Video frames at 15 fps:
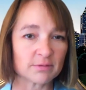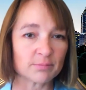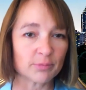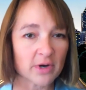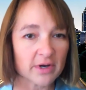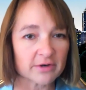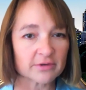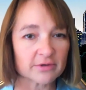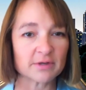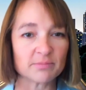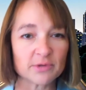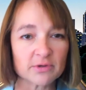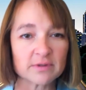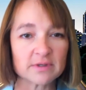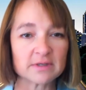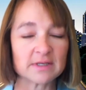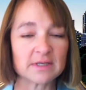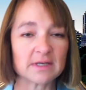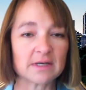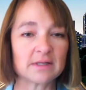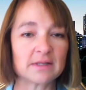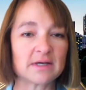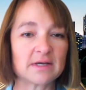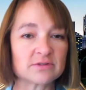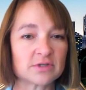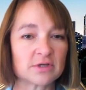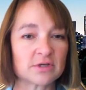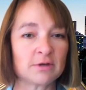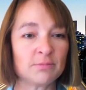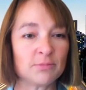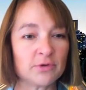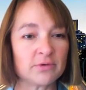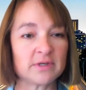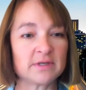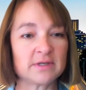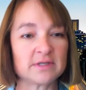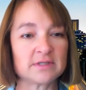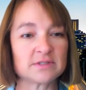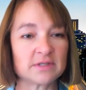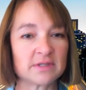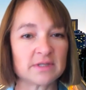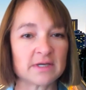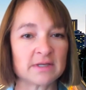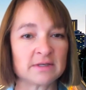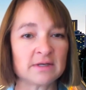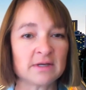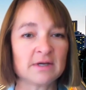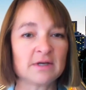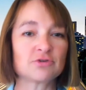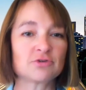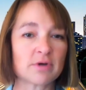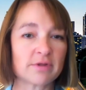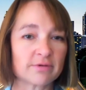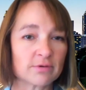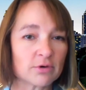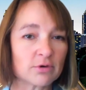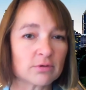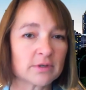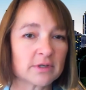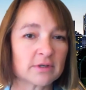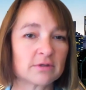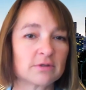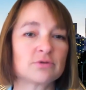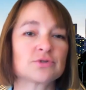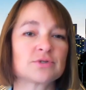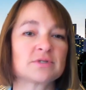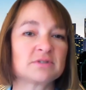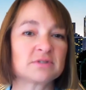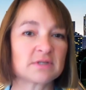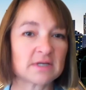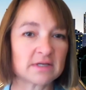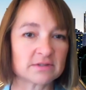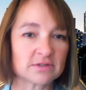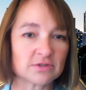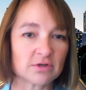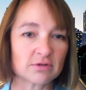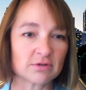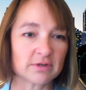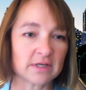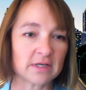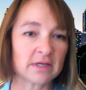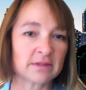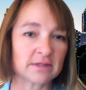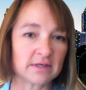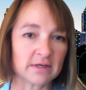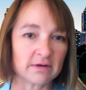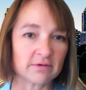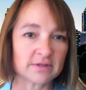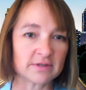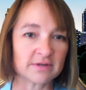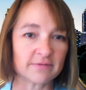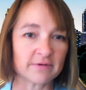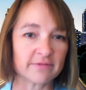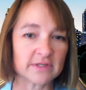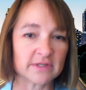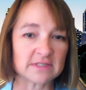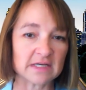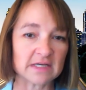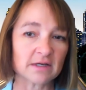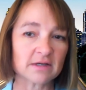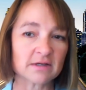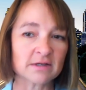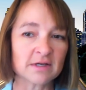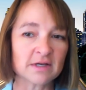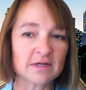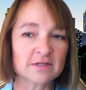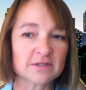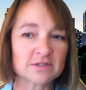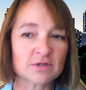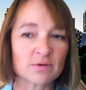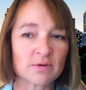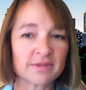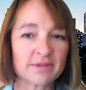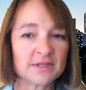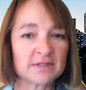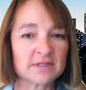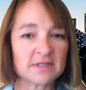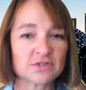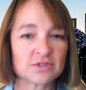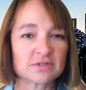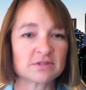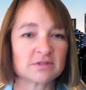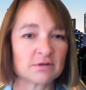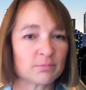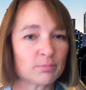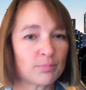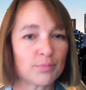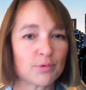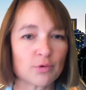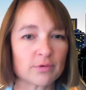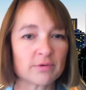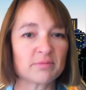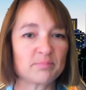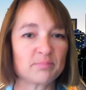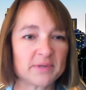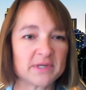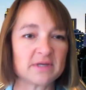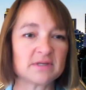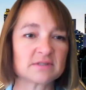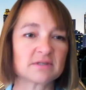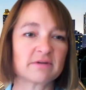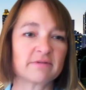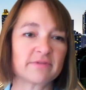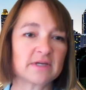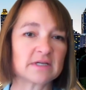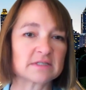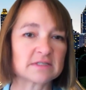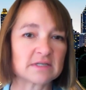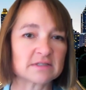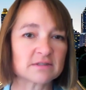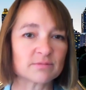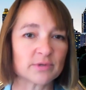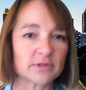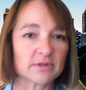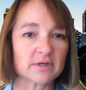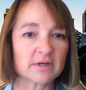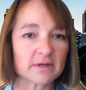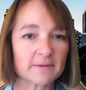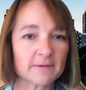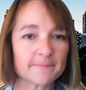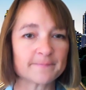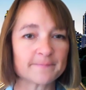broader community allows the community to then draw their own conclusions and start looking at the narrative of the data. So I think that's just an important piece of the accessibility.